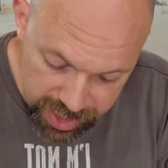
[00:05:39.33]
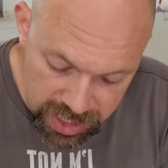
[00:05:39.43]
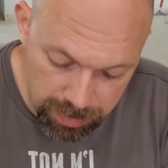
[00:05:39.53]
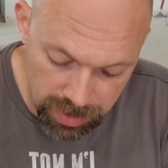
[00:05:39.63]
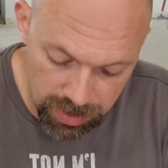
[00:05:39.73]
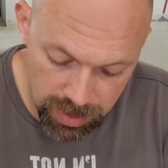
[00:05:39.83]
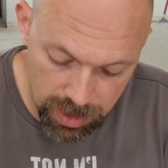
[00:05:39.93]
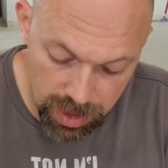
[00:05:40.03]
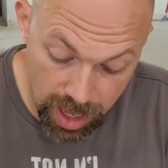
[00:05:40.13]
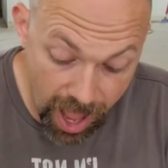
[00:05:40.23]
Emim
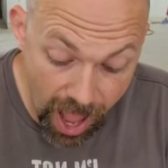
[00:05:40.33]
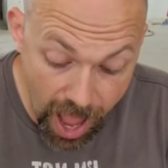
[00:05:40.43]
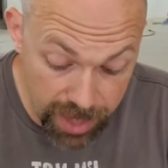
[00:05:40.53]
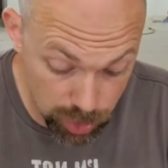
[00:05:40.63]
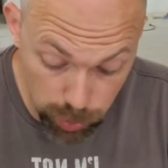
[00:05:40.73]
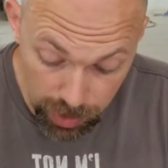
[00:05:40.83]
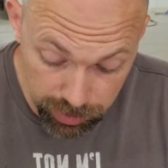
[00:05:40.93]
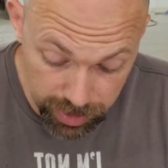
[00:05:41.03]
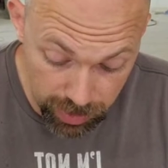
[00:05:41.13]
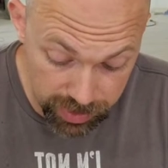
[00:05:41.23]
had
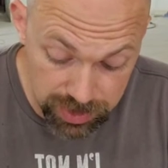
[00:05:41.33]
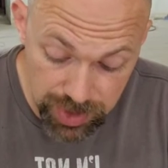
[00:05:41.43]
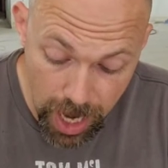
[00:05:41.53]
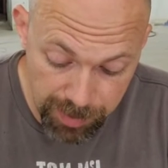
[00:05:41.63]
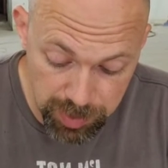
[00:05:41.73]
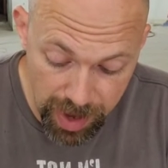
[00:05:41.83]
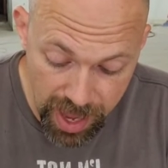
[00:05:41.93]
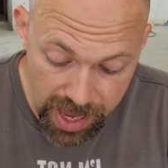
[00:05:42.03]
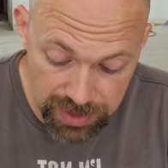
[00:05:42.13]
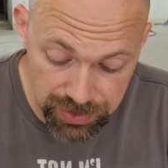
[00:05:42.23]
dwelt there in times
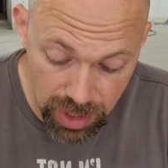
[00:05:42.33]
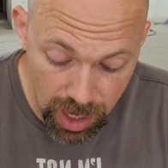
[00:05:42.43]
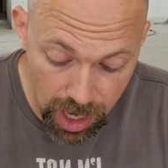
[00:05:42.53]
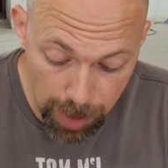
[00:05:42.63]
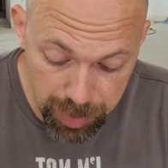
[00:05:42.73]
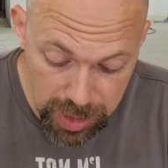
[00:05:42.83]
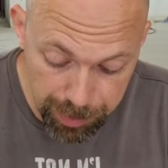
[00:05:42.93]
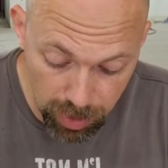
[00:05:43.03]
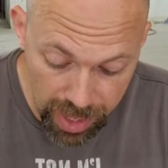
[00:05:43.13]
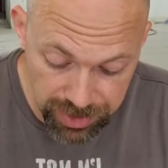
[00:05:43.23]
past a
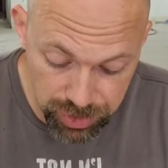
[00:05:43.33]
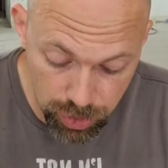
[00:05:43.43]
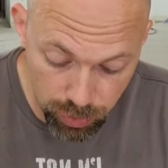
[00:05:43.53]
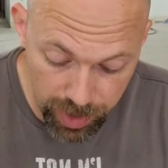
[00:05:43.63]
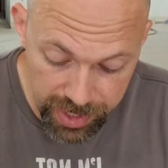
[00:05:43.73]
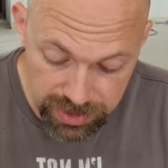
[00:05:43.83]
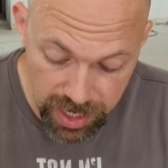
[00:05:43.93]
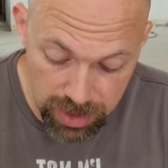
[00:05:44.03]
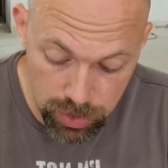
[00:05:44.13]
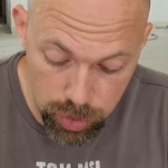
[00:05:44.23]
people as great
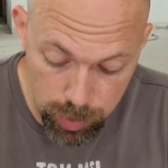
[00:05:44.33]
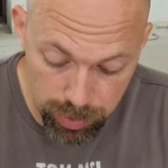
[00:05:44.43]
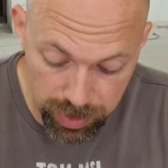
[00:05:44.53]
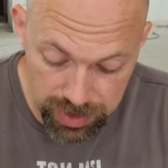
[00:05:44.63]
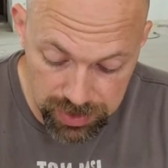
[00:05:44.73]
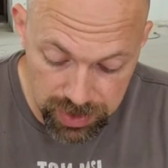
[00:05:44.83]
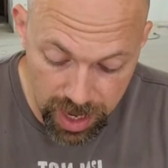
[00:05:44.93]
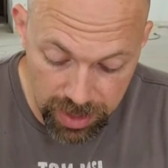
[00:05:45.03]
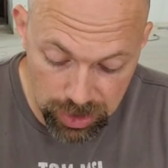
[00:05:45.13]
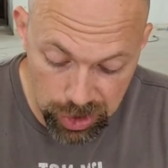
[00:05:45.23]
and numerous
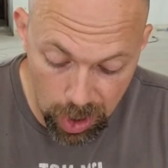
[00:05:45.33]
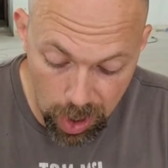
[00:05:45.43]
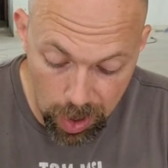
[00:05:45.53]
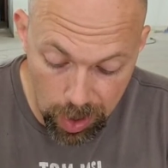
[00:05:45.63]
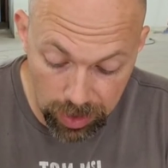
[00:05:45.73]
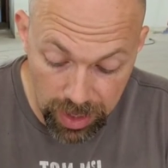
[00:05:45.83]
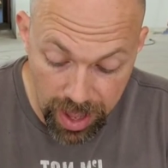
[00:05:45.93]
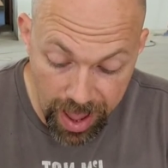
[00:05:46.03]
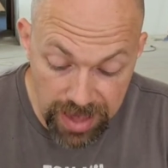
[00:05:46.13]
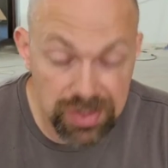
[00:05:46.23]
and tall
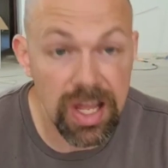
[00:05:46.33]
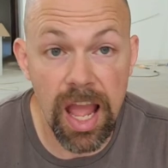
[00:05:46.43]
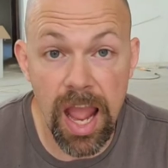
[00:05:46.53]
as the